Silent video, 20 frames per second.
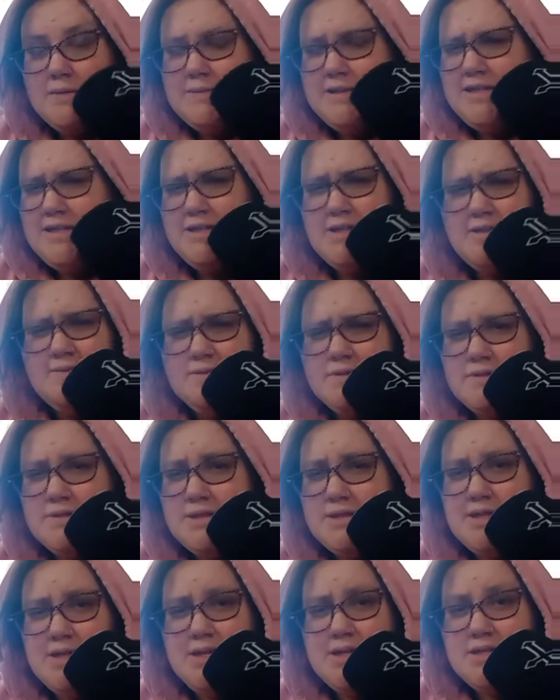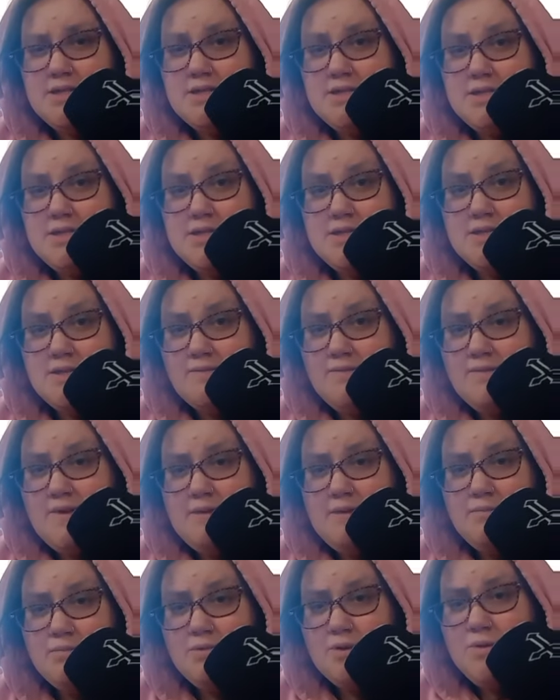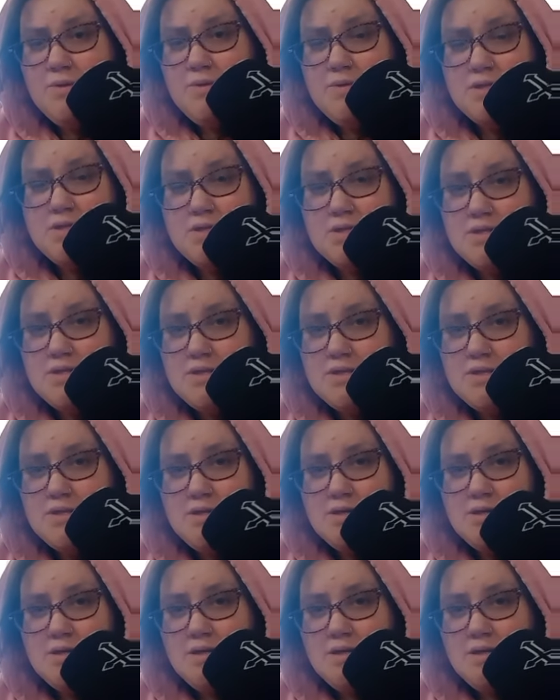But I never said I had cystic fibrosis.